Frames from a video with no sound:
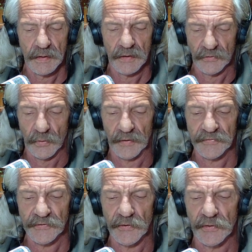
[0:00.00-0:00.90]
You are
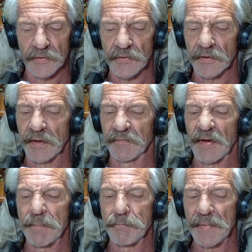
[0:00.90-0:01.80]
certain to live
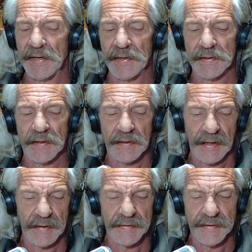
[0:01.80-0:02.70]
a mean
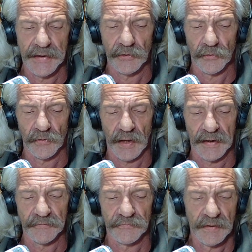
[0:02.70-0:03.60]
and narrow
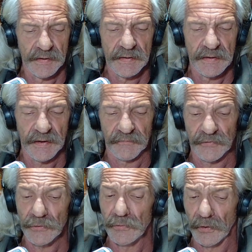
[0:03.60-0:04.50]
life if
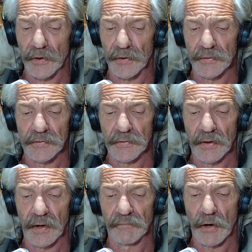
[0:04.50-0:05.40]
you learn to
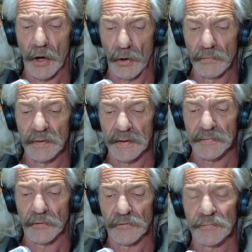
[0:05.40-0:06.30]
love only
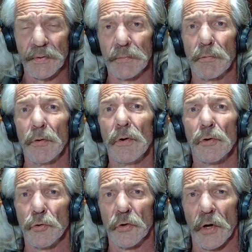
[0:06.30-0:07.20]
those people
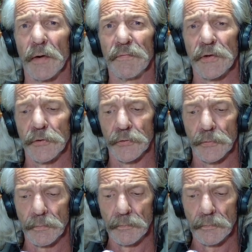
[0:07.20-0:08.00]
who love you.